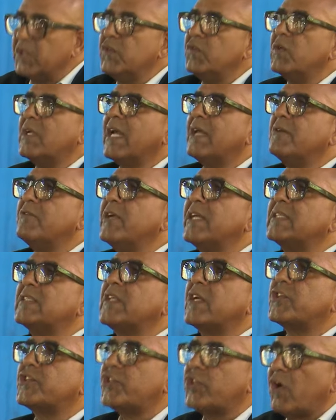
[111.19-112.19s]
But you can
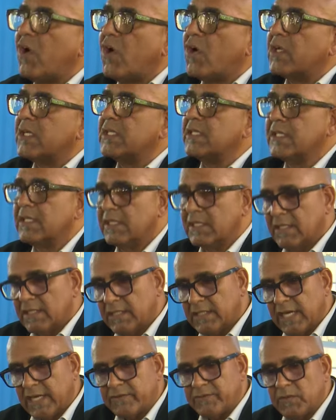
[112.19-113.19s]
rest assured
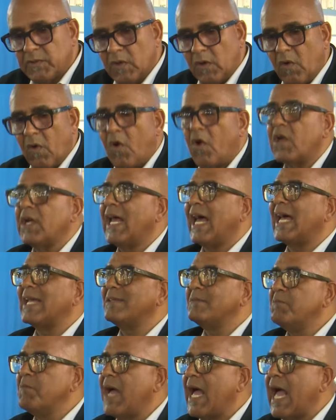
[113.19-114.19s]
that we all
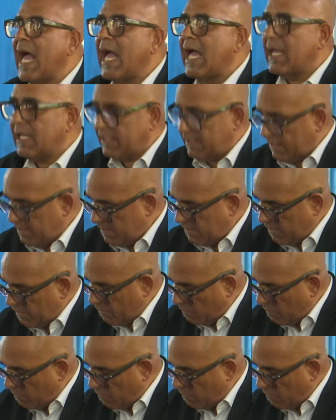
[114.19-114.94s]
admire